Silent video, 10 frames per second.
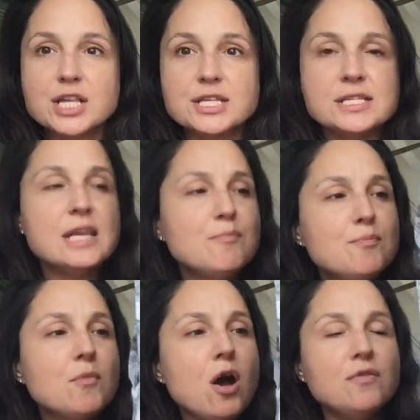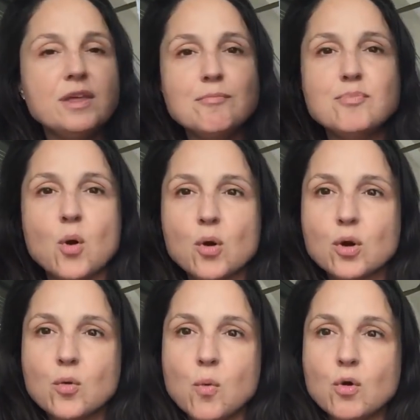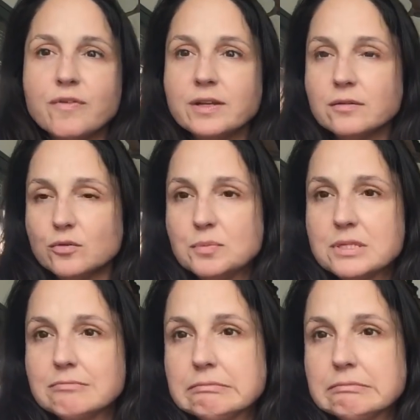This is called the Boro Woven. Oops.